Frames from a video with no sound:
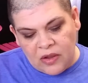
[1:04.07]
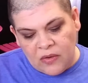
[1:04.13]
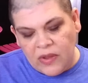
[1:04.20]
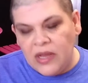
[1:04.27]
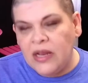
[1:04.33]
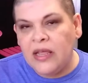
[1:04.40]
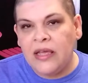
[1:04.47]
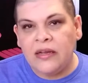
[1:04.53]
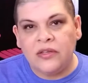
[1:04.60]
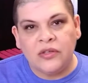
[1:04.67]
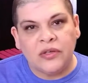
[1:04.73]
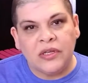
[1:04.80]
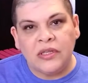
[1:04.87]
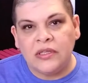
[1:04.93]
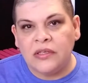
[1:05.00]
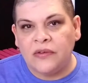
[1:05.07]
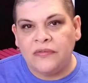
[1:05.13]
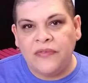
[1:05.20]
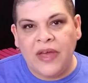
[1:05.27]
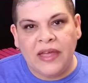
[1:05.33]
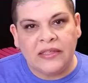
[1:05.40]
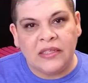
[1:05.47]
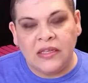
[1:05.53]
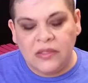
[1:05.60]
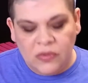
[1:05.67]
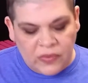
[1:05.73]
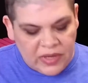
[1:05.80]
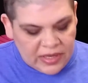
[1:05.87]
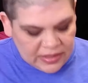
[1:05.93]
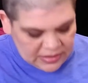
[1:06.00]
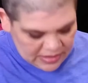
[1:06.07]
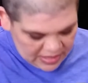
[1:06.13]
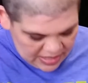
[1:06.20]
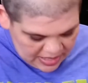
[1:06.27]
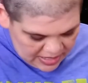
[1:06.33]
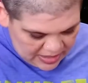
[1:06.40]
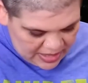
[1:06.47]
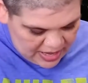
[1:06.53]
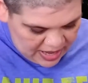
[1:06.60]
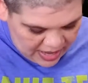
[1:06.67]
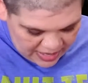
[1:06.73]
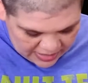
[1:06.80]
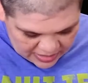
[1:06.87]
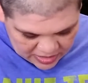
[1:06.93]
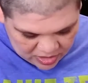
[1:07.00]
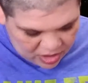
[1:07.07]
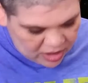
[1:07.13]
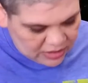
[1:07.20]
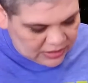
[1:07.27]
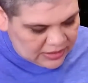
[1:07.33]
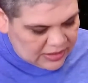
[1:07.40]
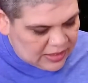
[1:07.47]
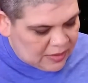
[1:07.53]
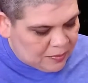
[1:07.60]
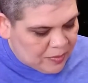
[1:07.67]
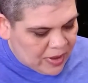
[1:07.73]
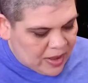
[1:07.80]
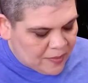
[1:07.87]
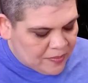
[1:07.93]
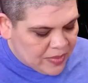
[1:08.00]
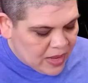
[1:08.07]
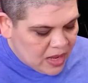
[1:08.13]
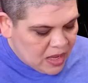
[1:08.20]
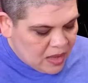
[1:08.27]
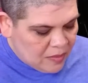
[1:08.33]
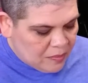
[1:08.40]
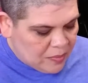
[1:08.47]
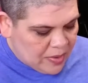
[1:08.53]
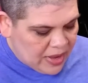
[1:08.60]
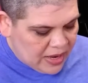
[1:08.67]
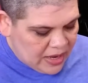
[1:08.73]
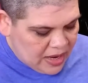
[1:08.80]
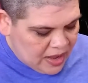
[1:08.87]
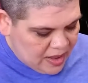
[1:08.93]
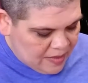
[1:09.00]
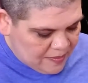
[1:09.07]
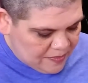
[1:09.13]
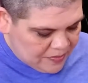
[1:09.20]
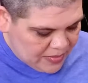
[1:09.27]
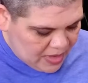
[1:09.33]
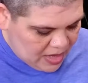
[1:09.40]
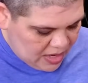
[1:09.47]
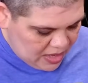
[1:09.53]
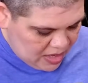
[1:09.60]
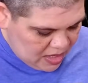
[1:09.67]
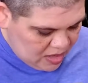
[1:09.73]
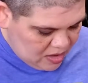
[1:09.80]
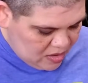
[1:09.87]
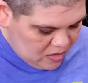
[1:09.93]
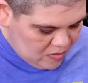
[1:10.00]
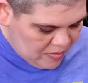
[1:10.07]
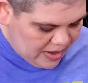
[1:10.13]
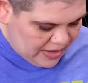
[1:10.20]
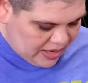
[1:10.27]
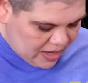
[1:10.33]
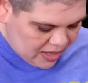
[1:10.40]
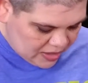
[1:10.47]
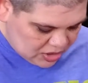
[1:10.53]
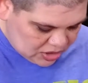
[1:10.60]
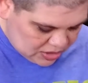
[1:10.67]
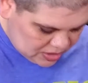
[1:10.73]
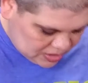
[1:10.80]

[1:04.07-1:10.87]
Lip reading: go in and out of trend so fast, these wigs, that I can hardly keep up. But, oh my gosh.